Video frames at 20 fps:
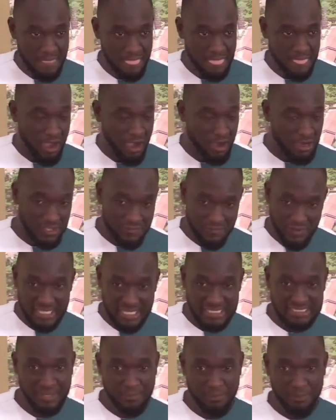I'll give you an
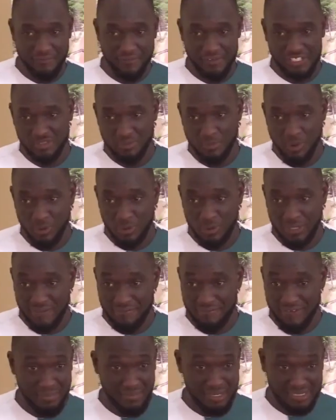example of a smallholder
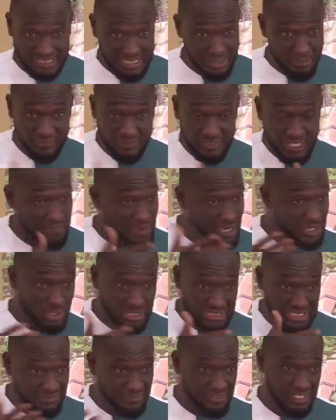farmer. Some of them are
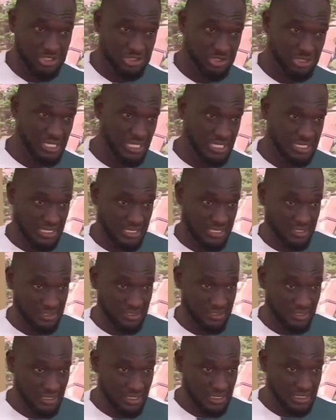not even educated.
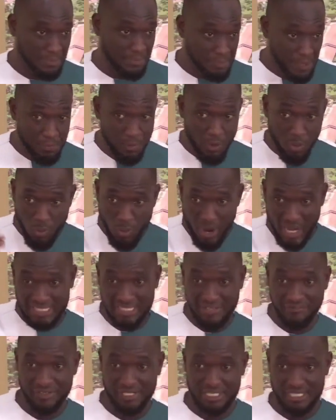The people who are in
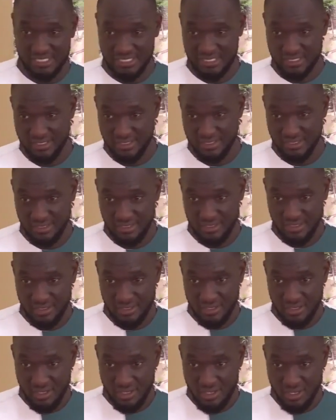the village.
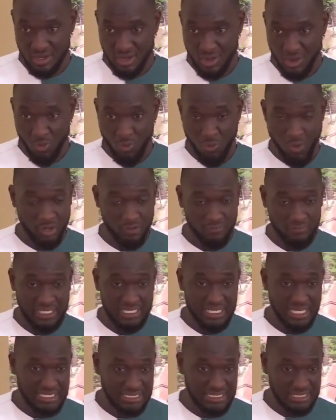One of the
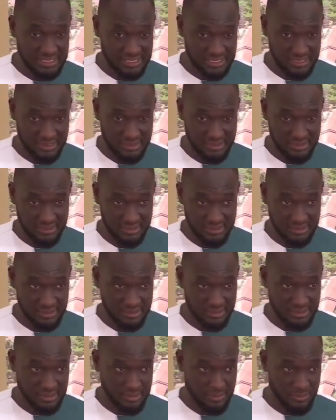ladies,
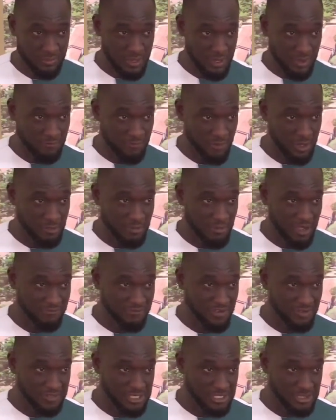one of my
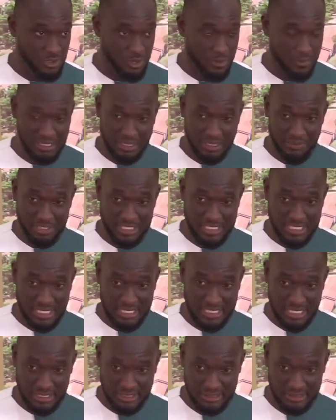favorites, is called Madame Regina.